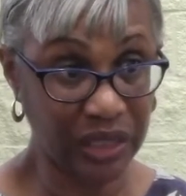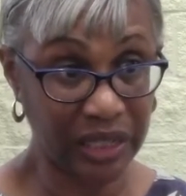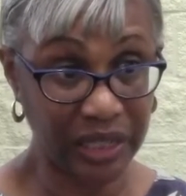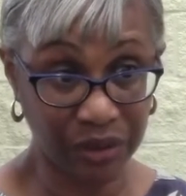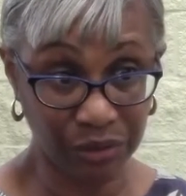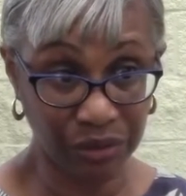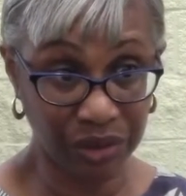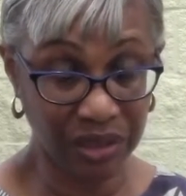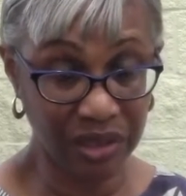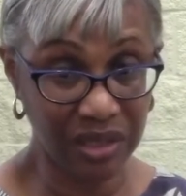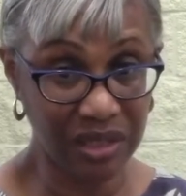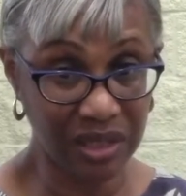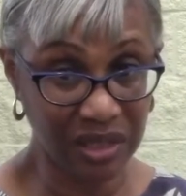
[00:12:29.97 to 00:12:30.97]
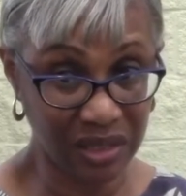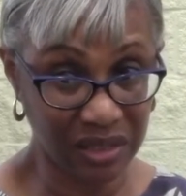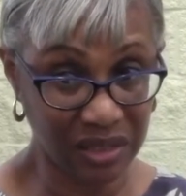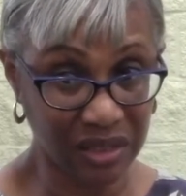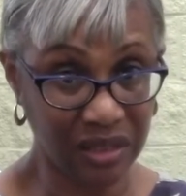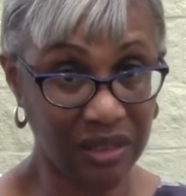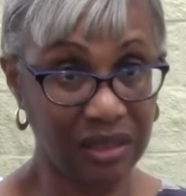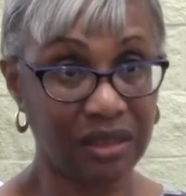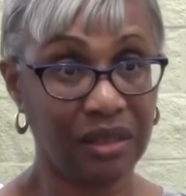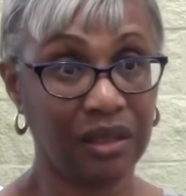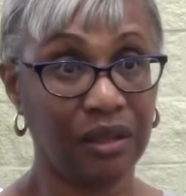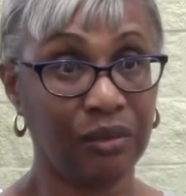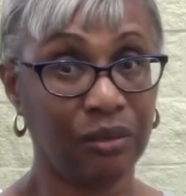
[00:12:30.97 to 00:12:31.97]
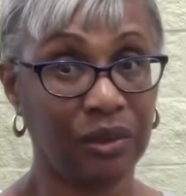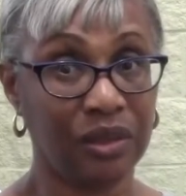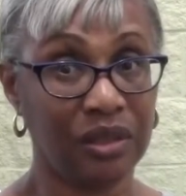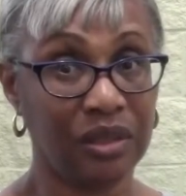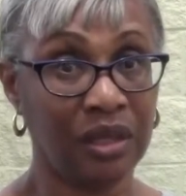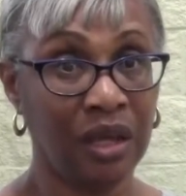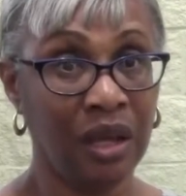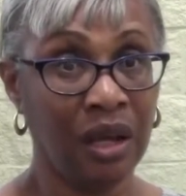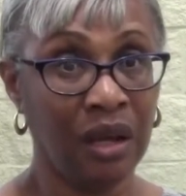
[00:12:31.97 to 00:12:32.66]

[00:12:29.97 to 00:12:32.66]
Later in the 60s, there was